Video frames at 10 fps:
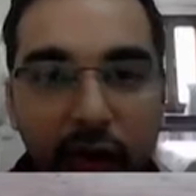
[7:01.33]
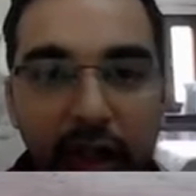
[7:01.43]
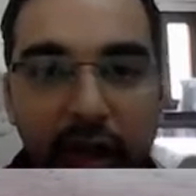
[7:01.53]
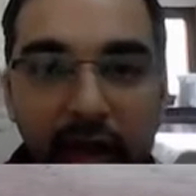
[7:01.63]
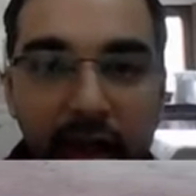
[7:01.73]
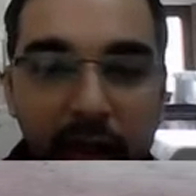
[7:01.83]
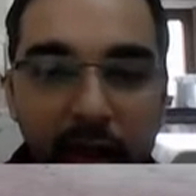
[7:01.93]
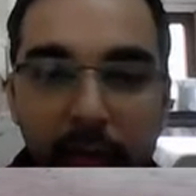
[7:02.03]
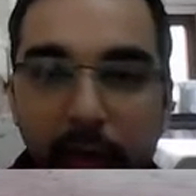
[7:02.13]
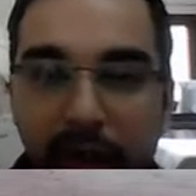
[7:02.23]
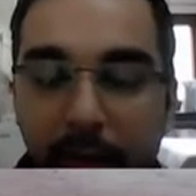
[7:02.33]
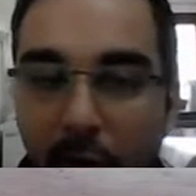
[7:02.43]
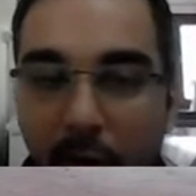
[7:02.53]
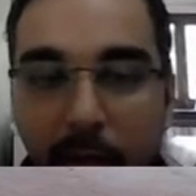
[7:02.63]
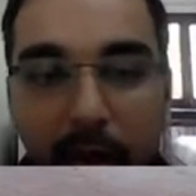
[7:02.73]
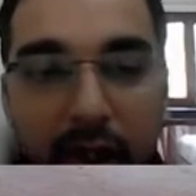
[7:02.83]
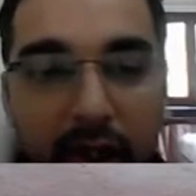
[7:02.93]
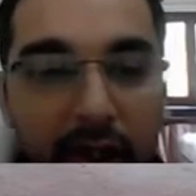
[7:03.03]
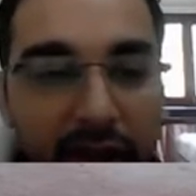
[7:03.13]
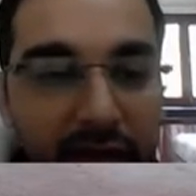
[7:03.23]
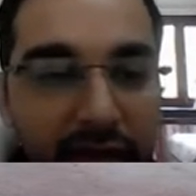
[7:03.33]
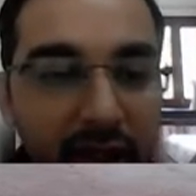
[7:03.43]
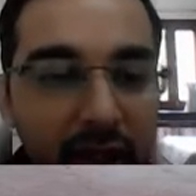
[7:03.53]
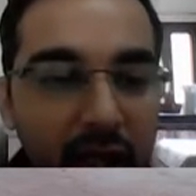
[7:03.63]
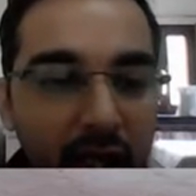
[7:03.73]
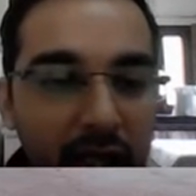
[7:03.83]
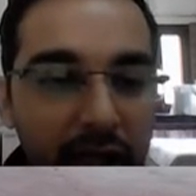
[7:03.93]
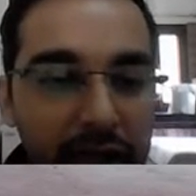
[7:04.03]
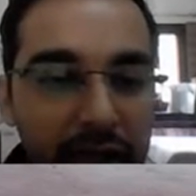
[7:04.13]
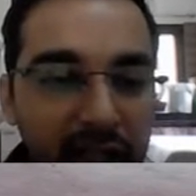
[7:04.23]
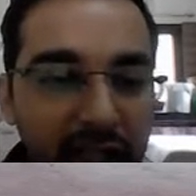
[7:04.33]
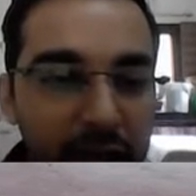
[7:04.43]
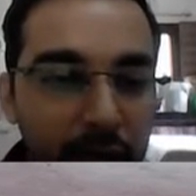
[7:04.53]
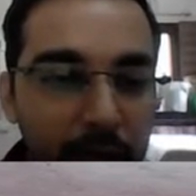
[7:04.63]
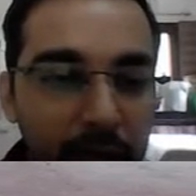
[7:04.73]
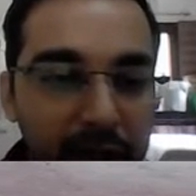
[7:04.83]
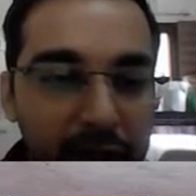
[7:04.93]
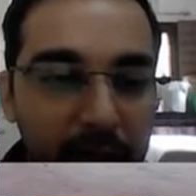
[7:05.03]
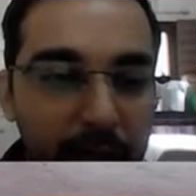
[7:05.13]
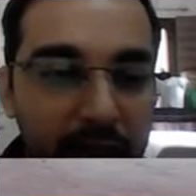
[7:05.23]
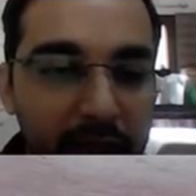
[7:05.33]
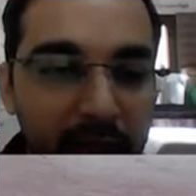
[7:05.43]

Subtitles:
Okay, but the problem occurs with the large size of potassium ion.